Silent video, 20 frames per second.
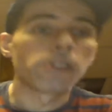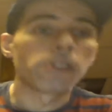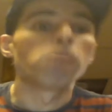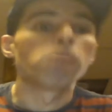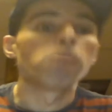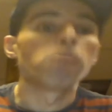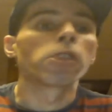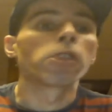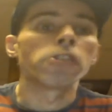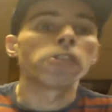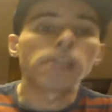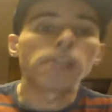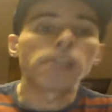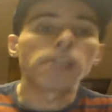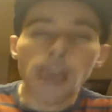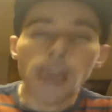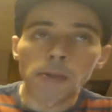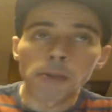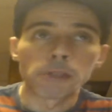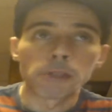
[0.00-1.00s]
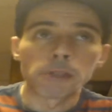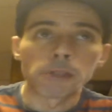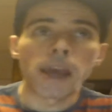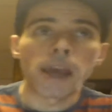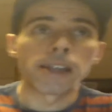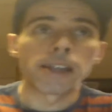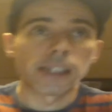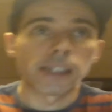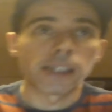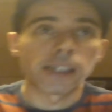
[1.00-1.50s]
we're using Gamers Bay
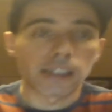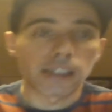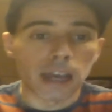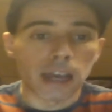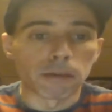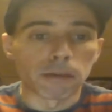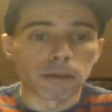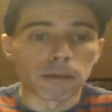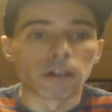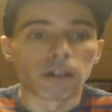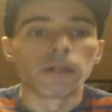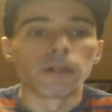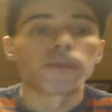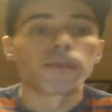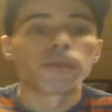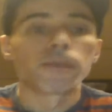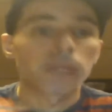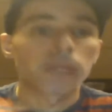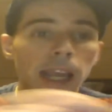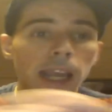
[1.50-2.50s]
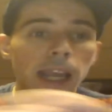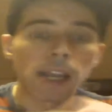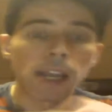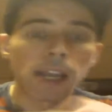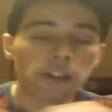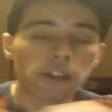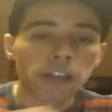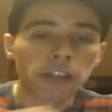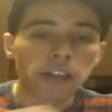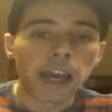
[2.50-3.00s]
as an example, and
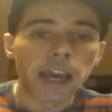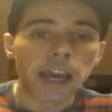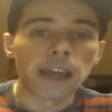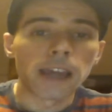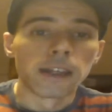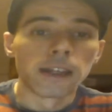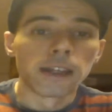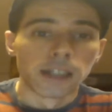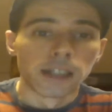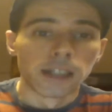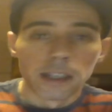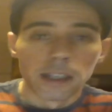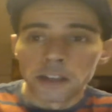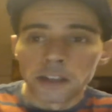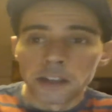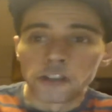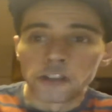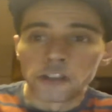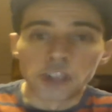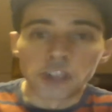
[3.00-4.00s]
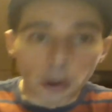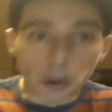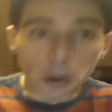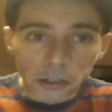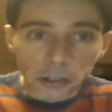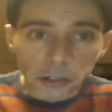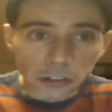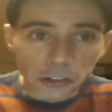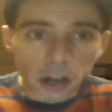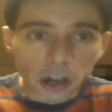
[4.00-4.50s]
it'll say
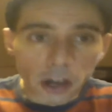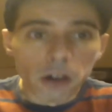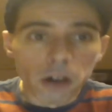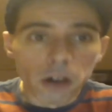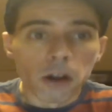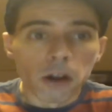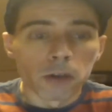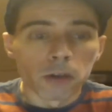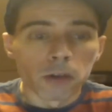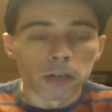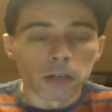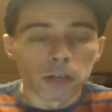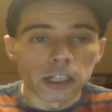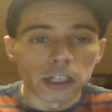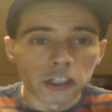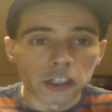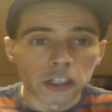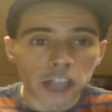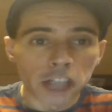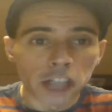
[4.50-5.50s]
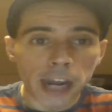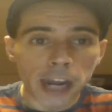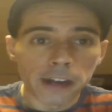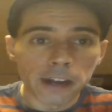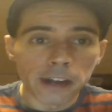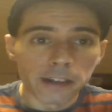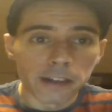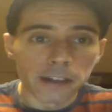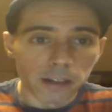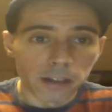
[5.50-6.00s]
so-and-so
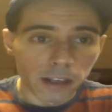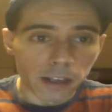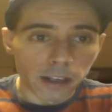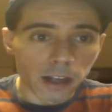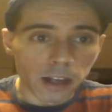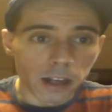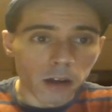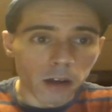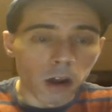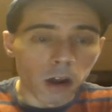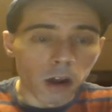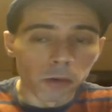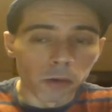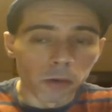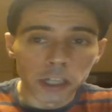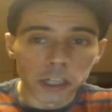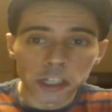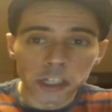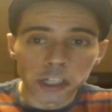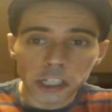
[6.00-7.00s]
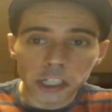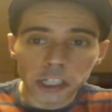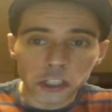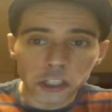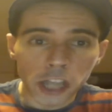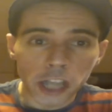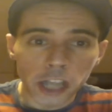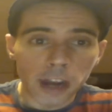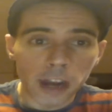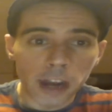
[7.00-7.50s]
shared, you know, originally
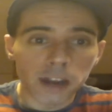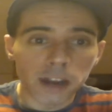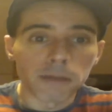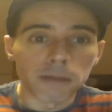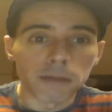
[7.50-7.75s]
shared by